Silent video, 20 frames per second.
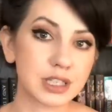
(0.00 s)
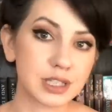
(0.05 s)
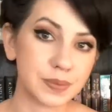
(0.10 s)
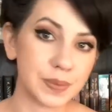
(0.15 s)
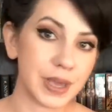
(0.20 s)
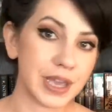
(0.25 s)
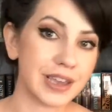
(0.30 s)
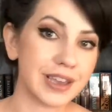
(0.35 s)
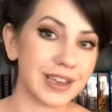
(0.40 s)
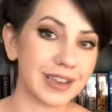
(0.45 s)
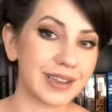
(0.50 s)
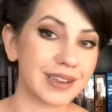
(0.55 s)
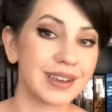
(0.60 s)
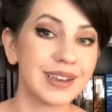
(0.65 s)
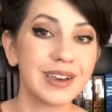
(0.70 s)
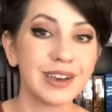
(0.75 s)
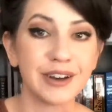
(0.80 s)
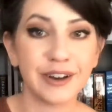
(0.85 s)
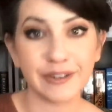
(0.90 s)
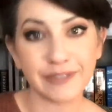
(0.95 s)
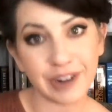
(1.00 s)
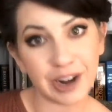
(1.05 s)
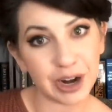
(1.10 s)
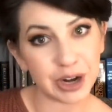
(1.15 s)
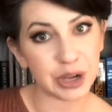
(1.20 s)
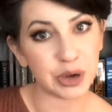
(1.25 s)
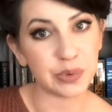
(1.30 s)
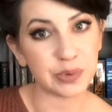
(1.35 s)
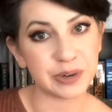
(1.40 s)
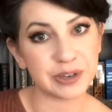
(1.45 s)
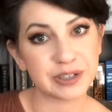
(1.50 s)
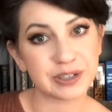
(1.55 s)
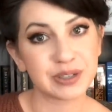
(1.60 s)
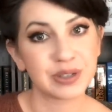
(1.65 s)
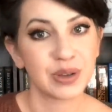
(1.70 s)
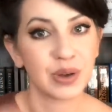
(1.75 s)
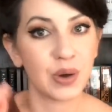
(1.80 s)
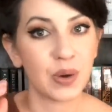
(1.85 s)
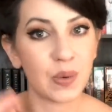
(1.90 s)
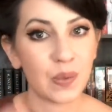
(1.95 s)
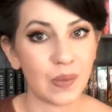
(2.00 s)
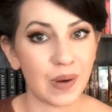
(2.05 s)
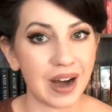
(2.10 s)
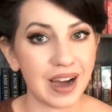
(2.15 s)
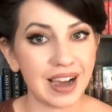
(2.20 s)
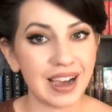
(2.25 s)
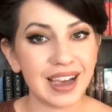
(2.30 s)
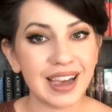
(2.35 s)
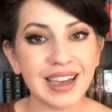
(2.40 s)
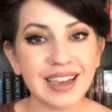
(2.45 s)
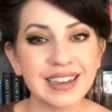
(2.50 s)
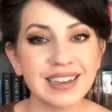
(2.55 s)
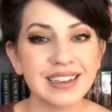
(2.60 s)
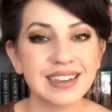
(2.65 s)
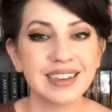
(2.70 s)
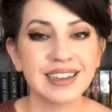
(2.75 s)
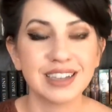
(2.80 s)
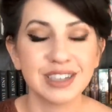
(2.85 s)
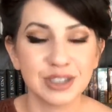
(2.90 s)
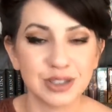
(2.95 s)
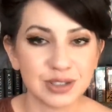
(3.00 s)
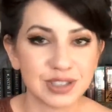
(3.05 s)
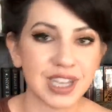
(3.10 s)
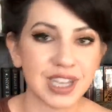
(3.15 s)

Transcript: Speaking of audiobooks, why do